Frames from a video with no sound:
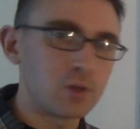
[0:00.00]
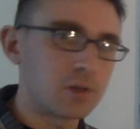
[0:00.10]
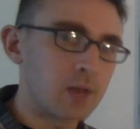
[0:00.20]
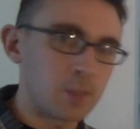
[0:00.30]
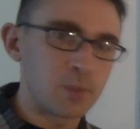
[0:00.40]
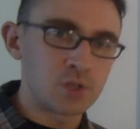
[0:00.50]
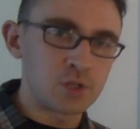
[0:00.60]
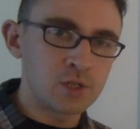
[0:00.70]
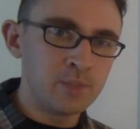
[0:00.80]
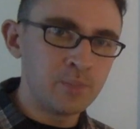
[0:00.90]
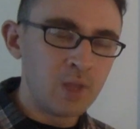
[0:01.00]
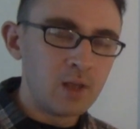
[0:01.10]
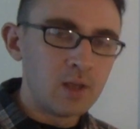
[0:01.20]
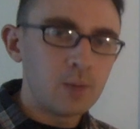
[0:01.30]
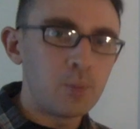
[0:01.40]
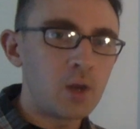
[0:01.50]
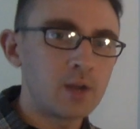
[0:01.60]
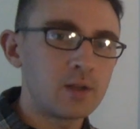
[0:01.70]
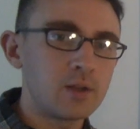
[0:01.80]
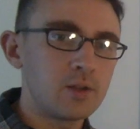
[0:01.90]
get a position,
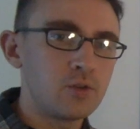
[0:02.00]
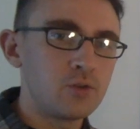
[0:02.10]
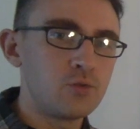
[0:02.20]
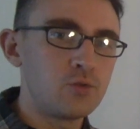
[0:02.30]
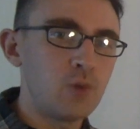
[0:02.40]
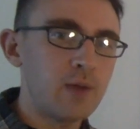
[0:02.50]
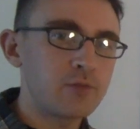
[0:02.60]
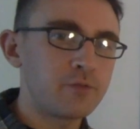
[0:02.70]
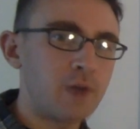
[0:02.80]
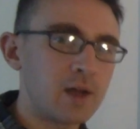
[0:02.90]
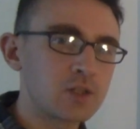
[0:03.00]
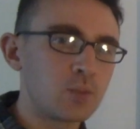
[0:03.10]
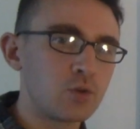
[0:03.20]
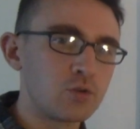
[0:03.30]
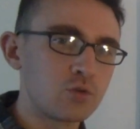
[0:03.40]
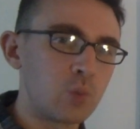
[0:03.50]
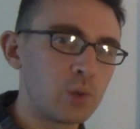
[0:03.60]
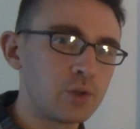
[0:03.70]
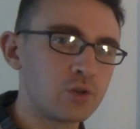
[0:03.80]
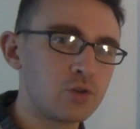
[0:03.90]
but you do have to find someone who's
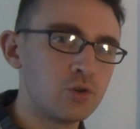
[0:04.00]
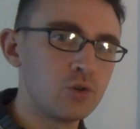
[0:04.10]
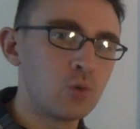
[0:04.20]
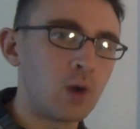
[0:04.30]
willing to